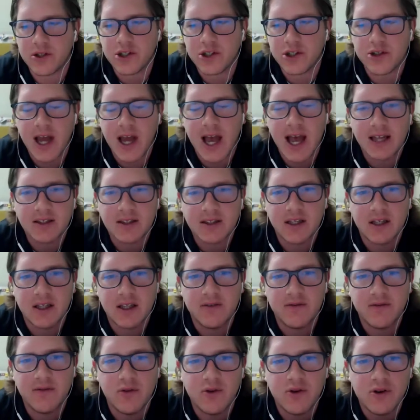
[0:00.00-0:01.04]

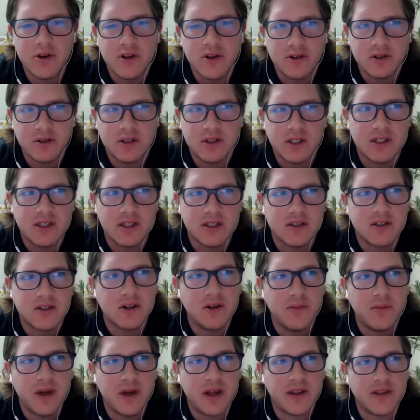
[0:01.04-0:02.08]
extracted for those
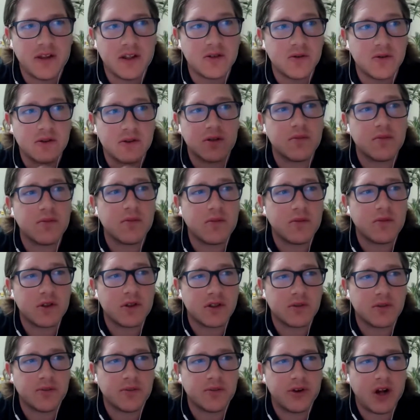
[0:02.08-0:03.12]
statistical methods, was
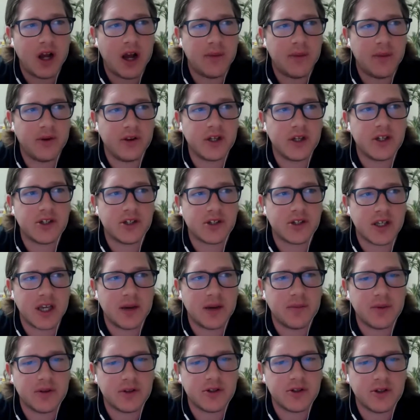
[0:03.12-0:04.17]
it predominantly just
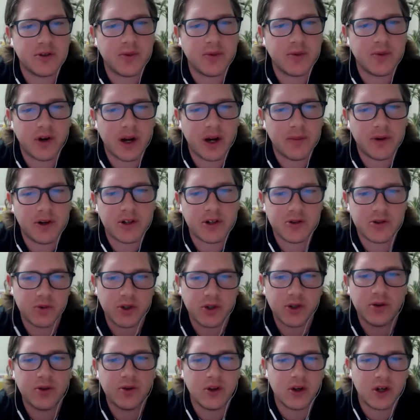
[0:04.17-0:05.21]
amplitude parameters? Were
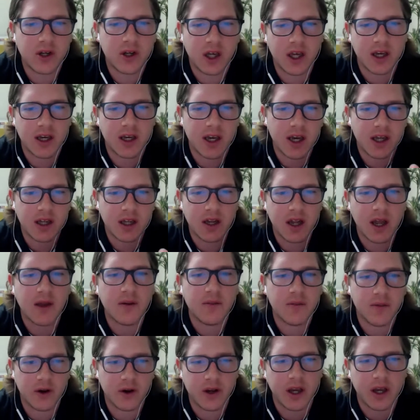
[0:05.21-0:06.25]
you looking
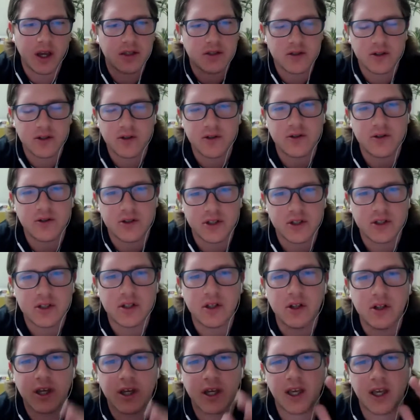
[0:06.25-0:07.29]
at okay, so it was just
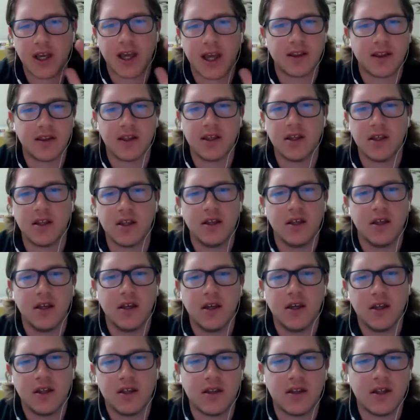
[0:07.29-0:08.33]
looking at
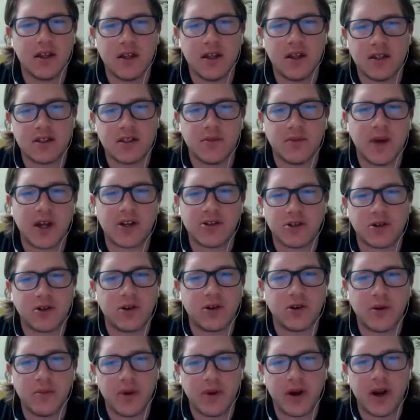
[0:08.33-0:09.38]
the symmetrical
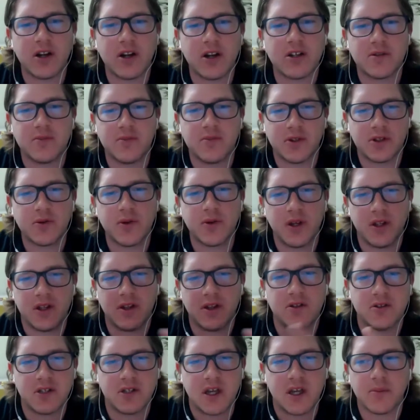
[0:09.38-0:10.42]
comparison between
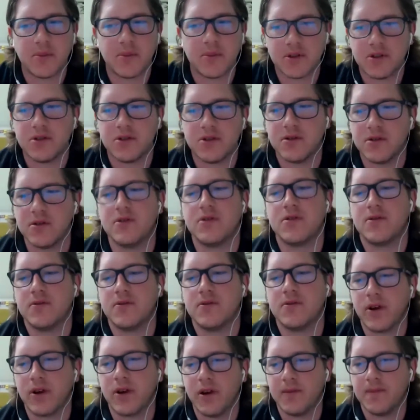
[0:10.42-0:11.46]
those amplitudes.
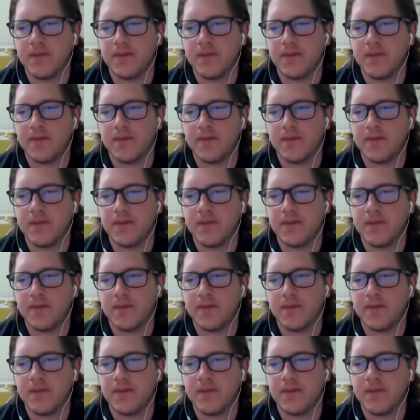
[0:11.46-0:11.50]
Okay.